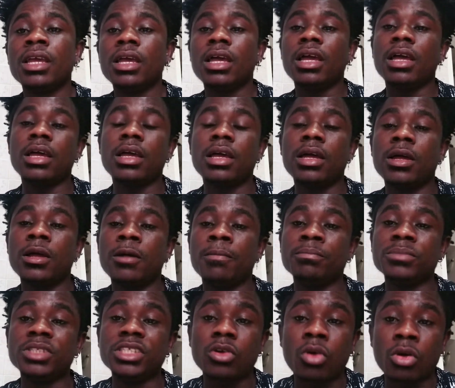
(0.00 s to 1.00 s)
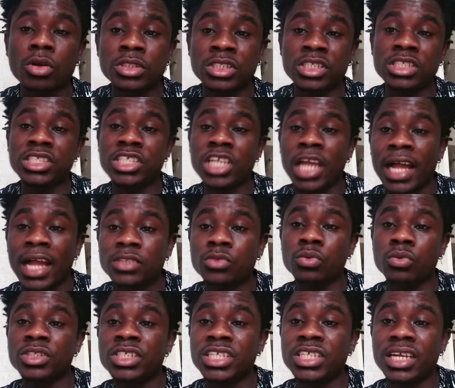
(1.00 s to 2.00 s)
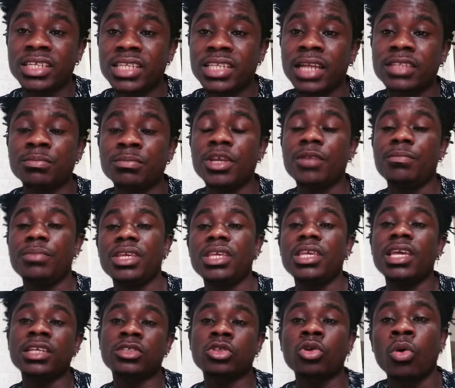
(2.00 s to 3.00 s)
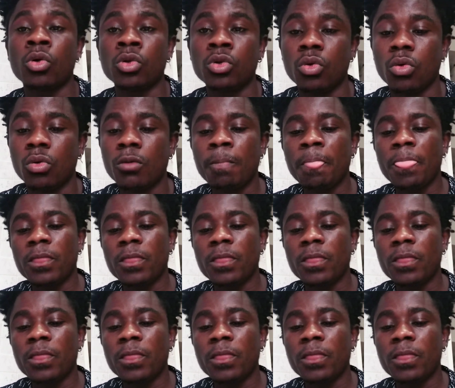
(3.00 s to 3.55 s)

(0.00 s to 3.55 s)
the judge will judge that maybe yes or no.